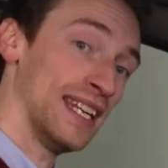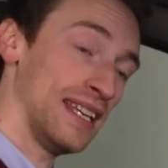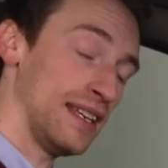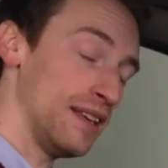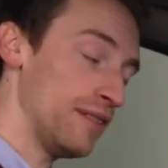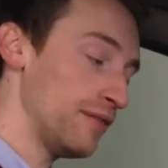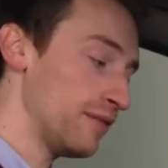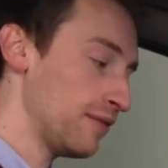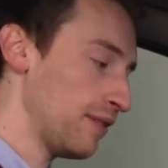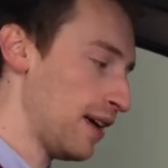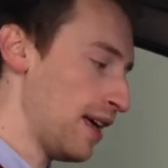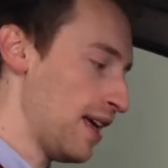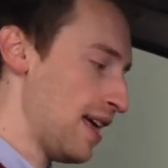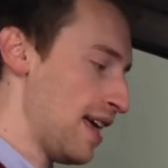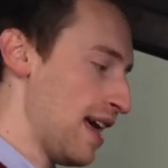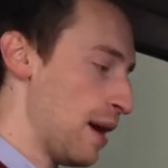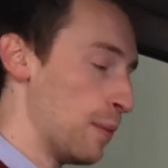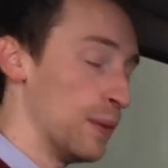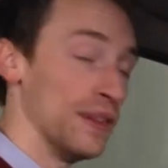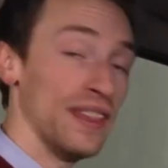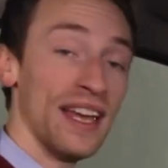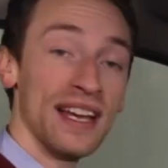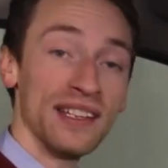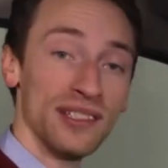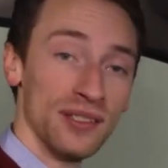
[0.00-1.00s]
Leaf, and
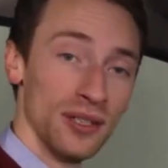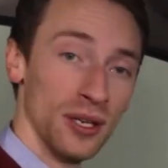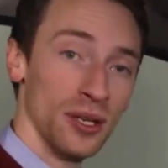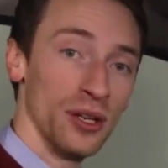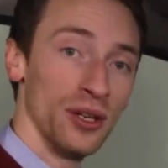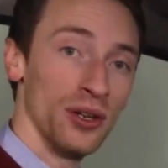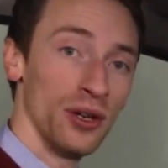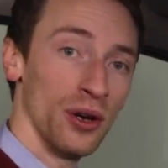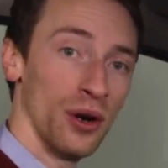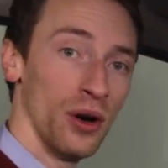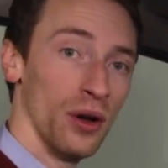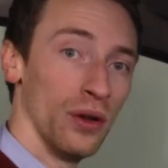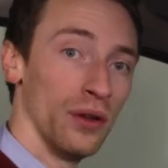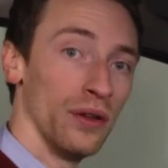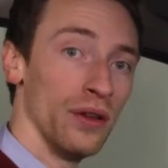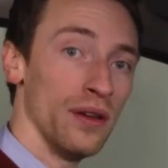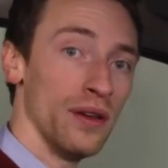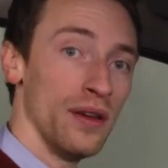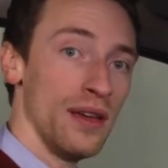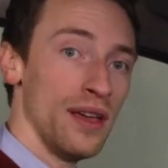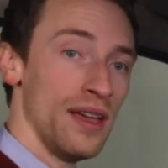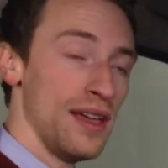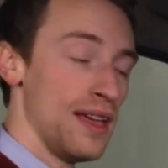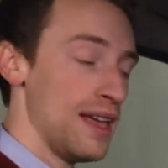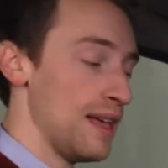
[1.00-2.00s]
when that's turned on,
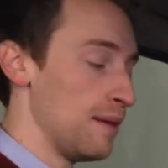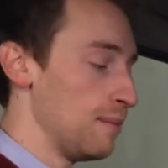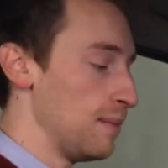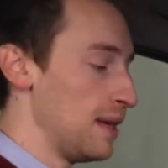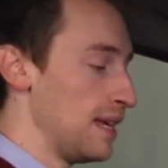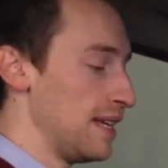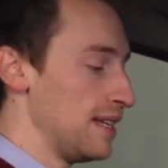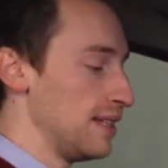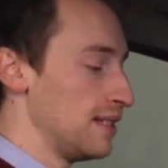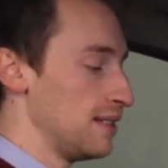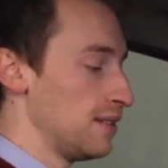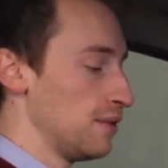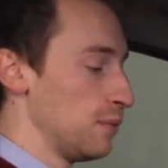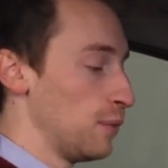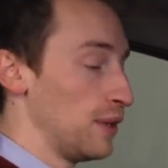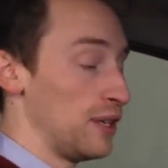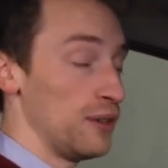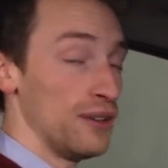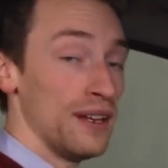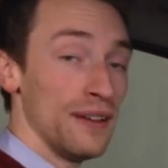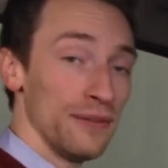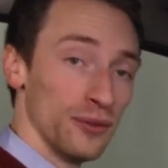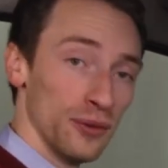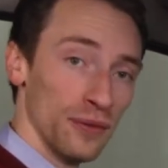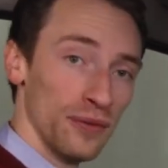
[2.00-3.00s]
it means when you
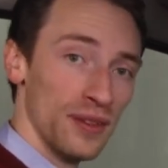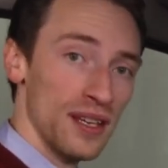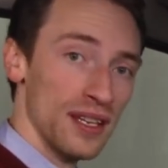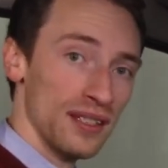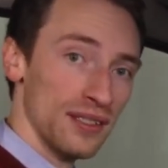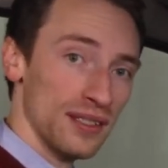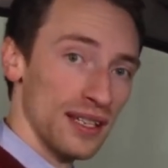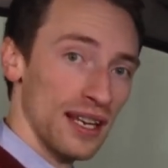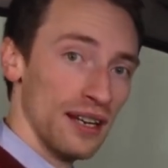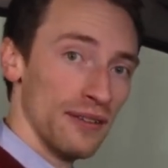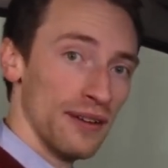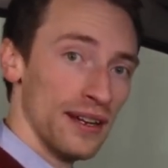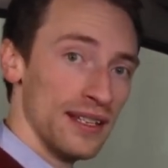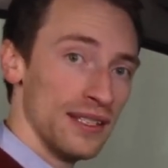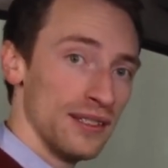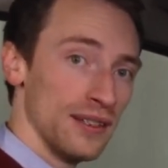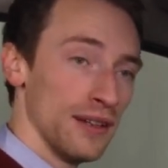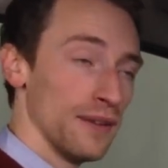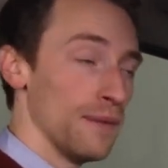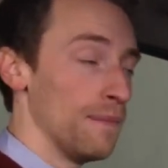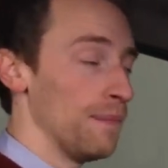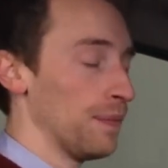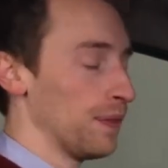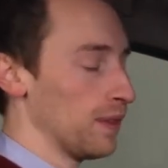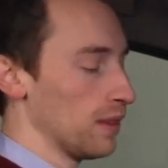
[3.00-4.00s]
lift off the accelerator,
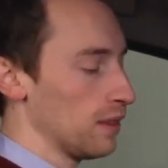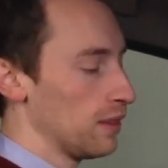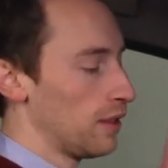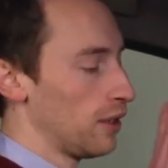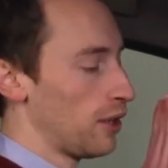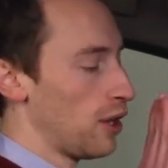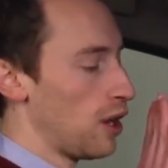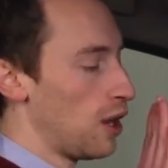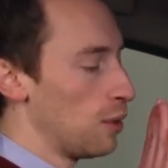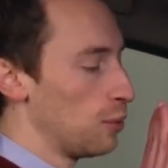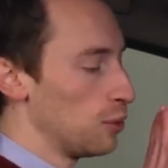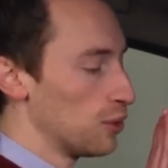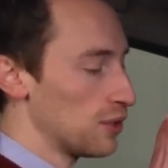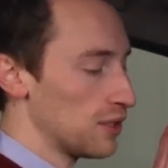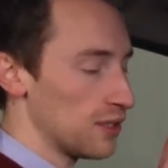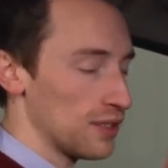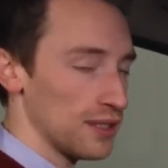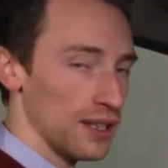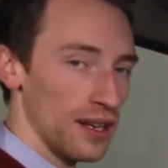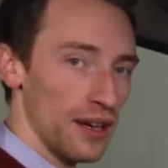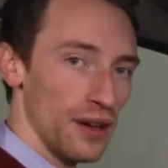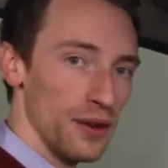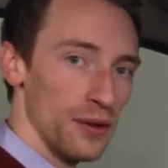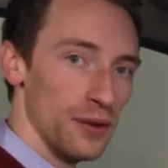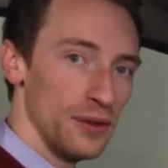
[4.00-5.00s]
the car will
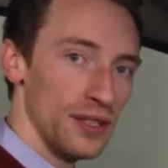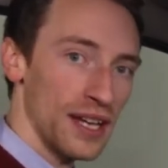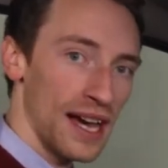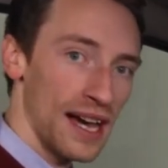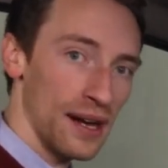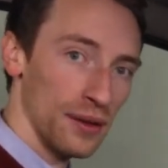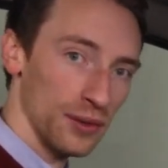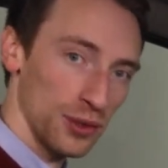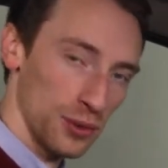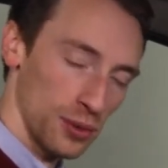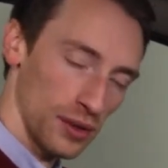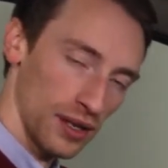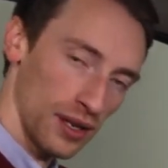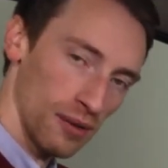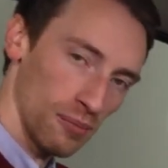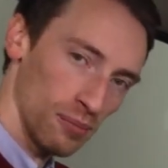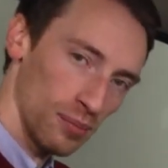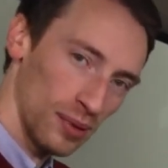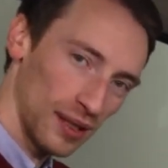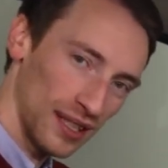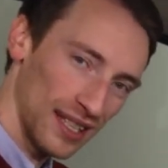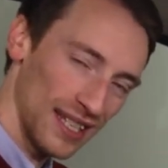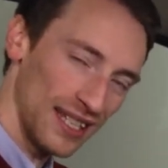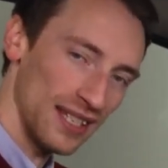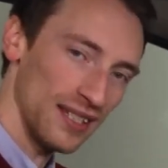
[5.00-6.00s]
slow down to a
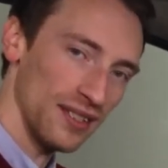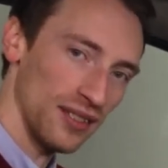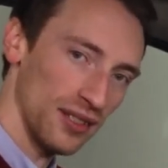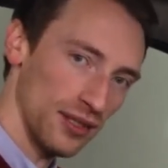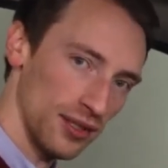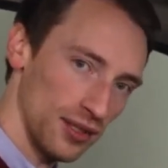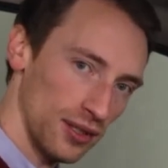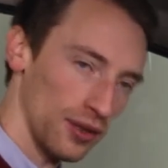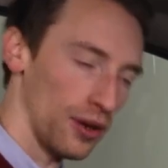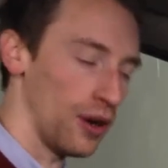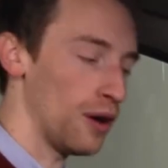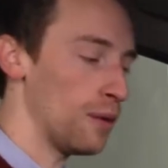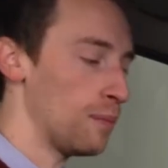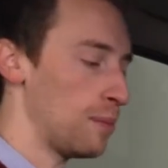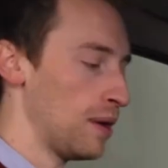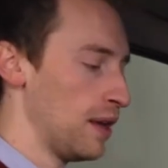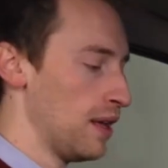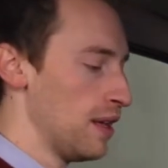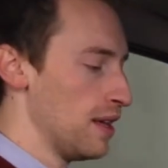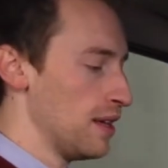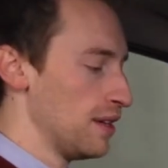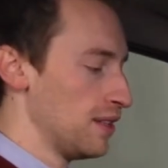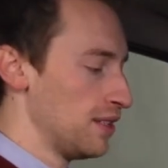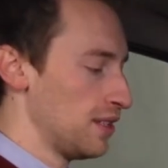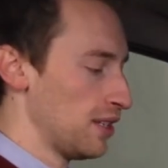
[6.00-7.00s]
complete stop.
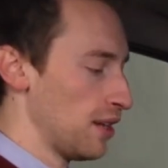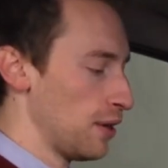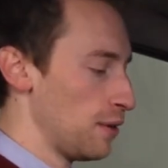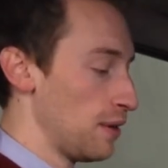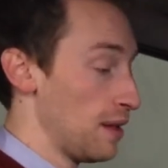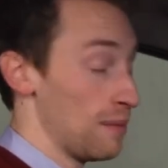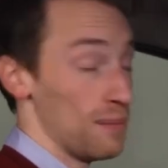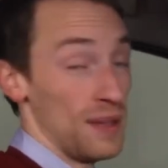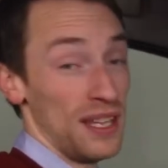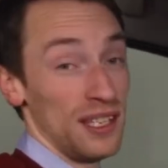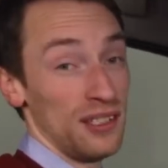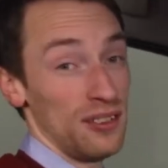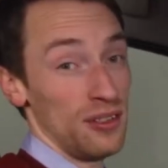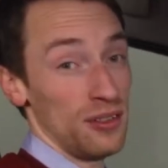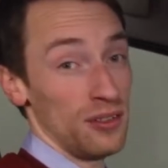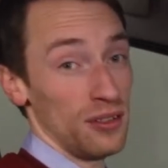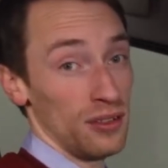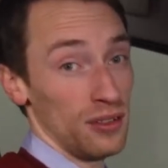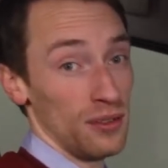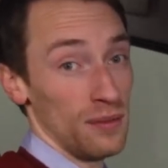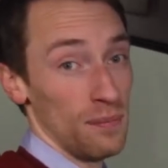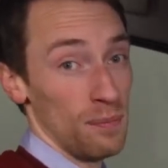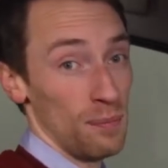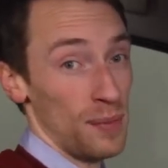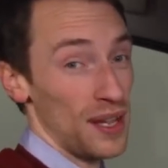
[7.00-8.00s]
So it means you
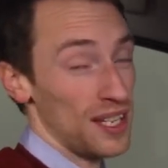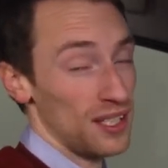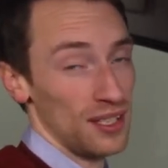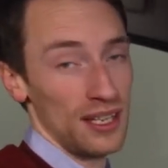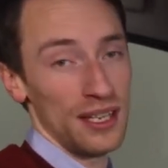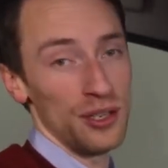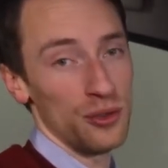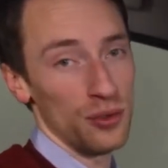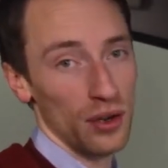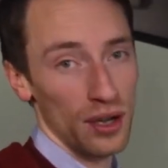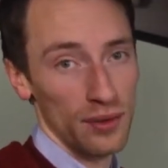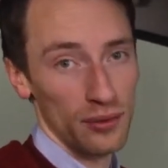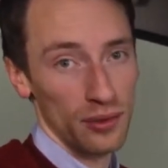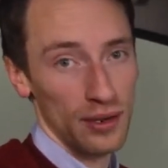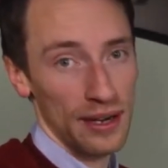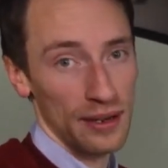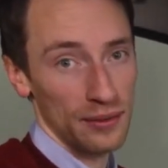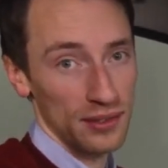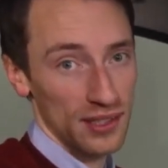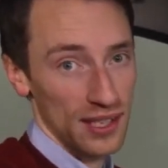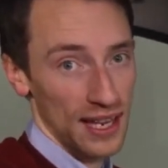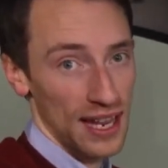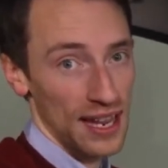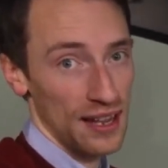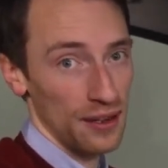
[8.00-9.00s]
can basically drive around
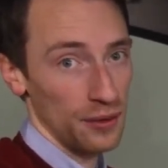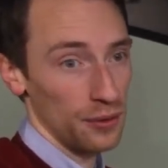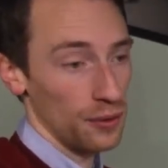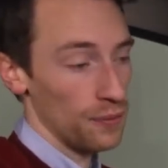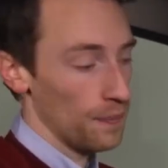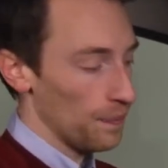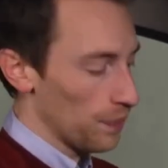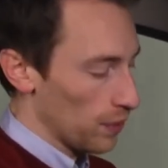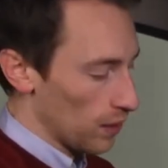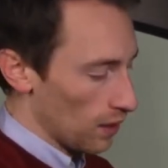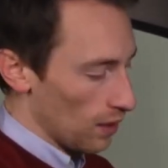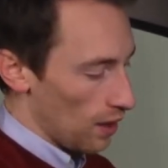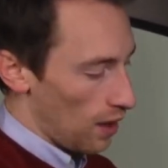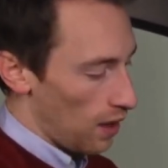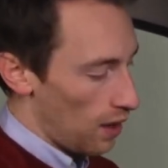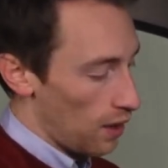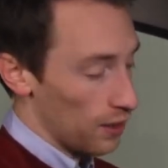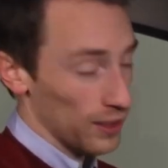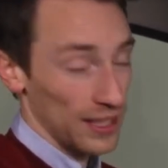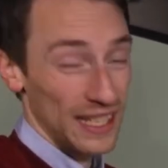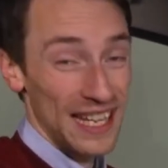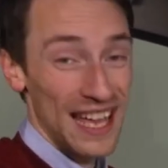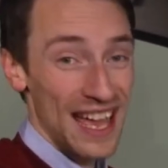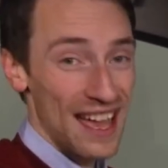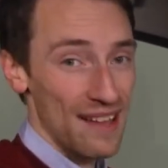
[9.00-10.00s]
town,
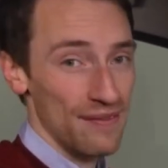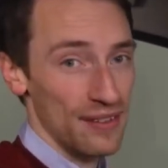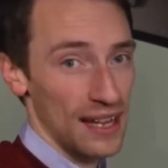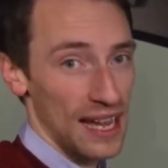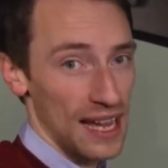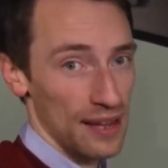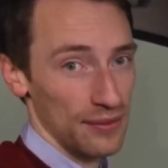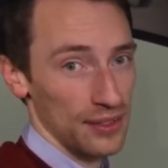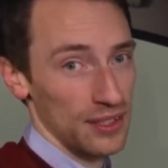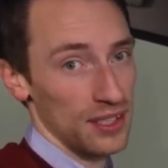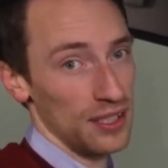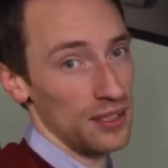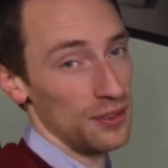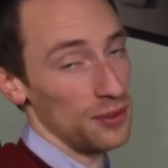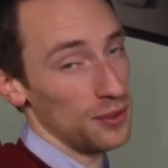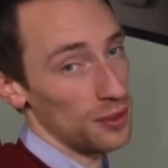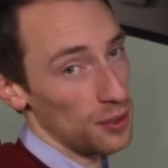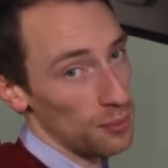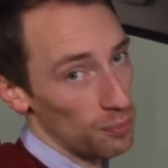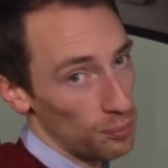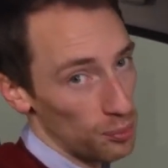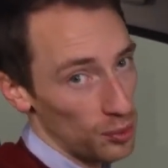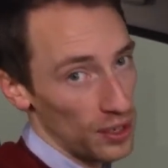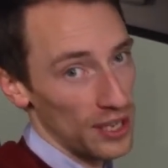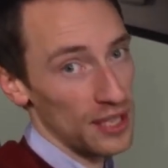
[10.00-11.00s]
hardly ever having to use the
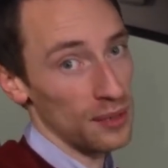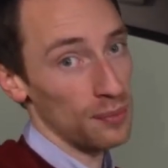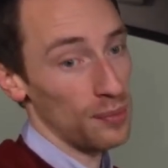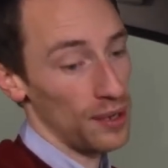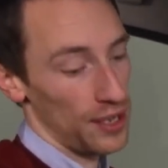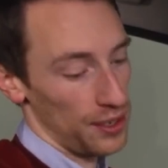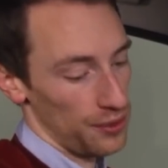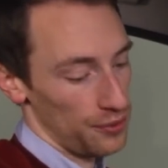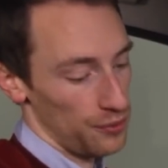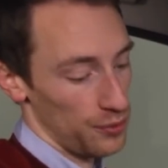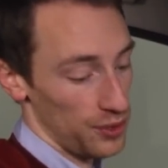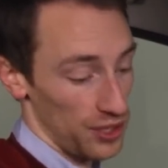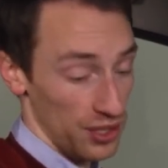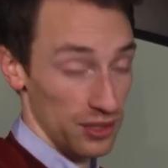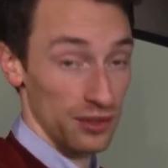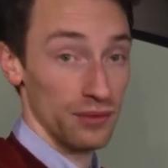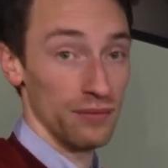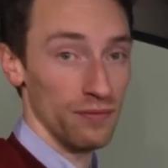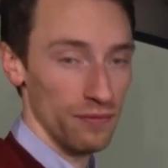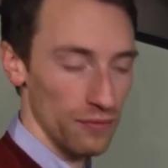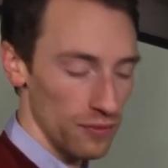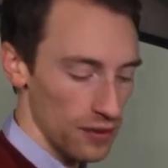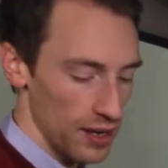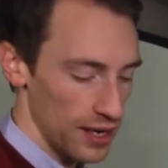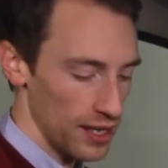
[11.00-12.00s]
brake pedal, which is
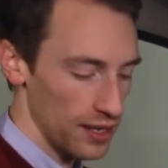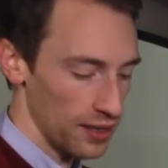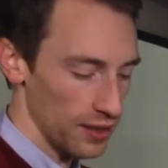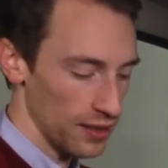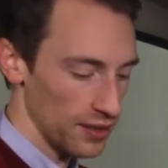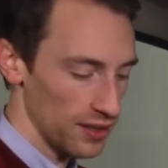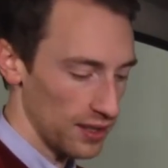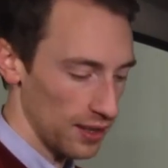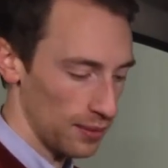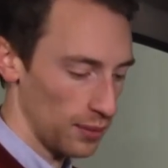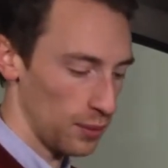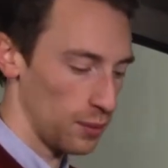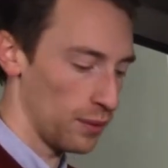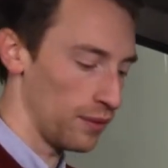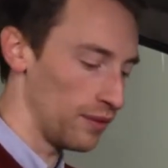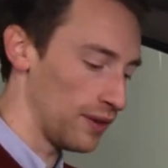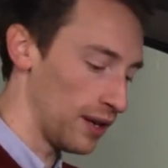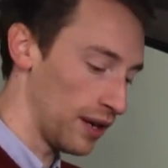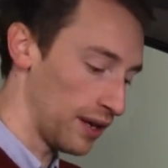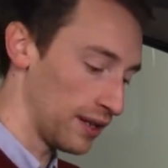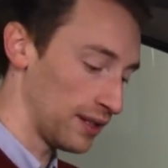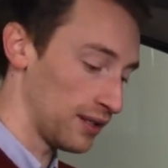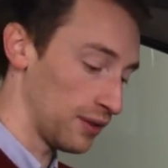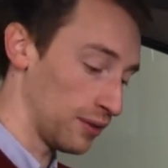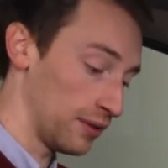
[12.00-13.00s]
really good, something we've
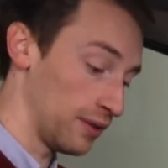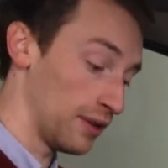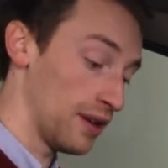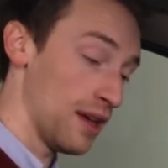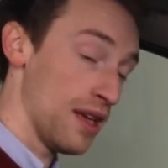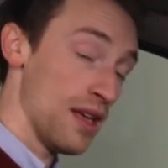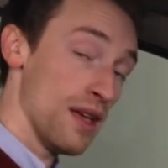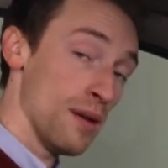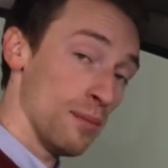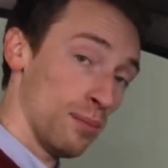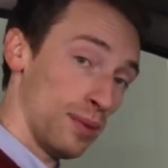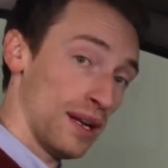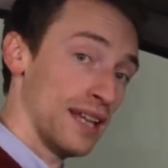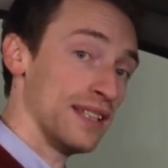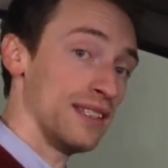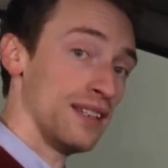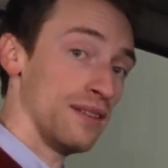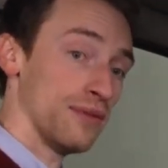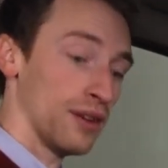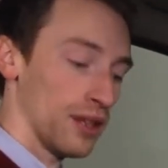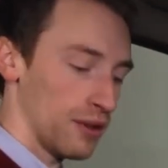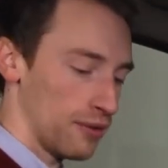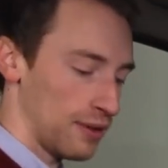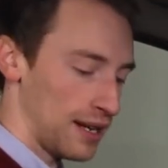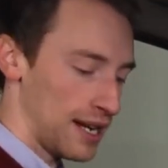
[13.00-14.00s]
liked on plenty of
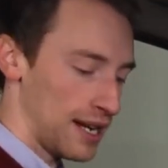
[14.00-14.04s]
other